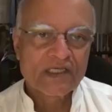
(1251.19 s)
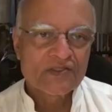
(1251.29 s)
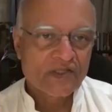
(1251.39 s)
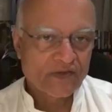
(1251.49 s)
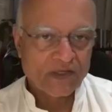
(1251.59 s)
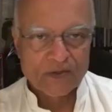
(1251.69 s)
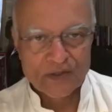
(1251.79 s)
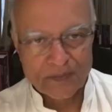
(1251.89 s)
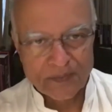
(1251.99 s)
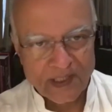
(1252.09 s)
that they're going to
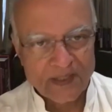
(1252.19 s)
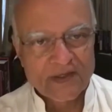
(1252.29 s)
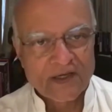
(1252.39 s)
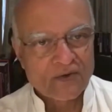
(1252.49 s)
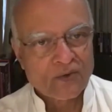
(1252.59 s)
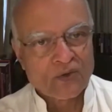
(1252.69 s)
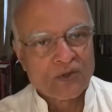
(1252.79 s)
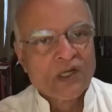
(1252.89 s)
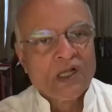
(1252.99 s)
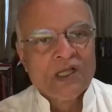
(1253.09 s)
play their role
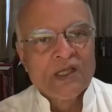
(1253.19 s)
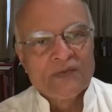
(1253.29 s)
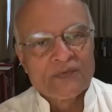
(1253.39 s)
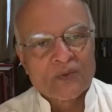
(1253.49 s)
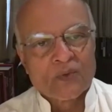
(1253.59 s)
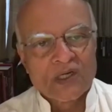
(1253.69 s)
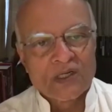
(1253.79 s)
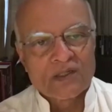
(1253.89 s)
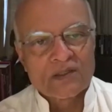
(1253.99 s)
in the world.